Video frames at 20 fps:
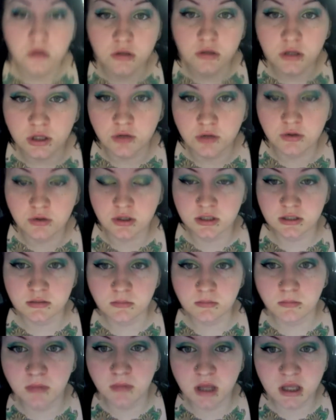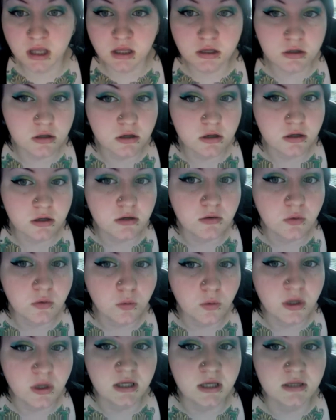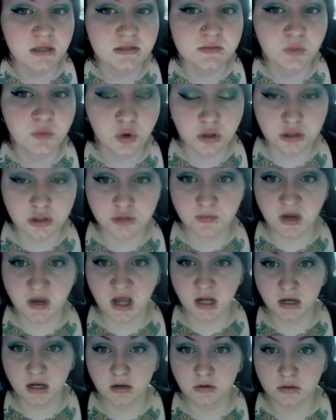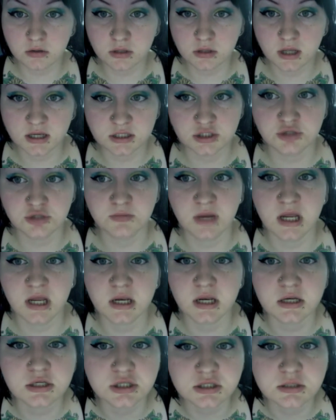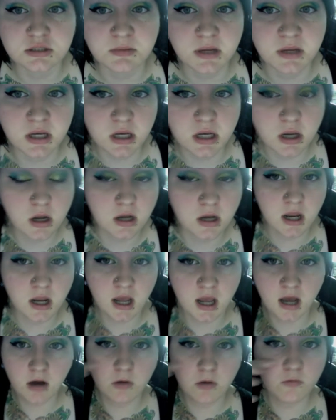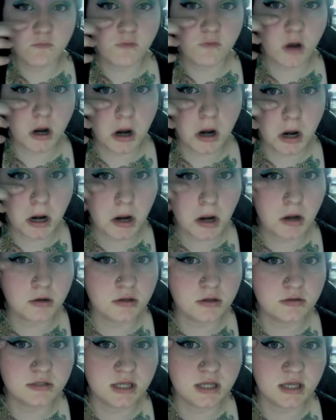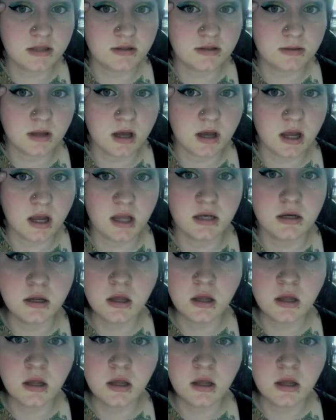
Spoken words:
you can make your wings more dramatic or less dramatic, just depending on how far out you take the line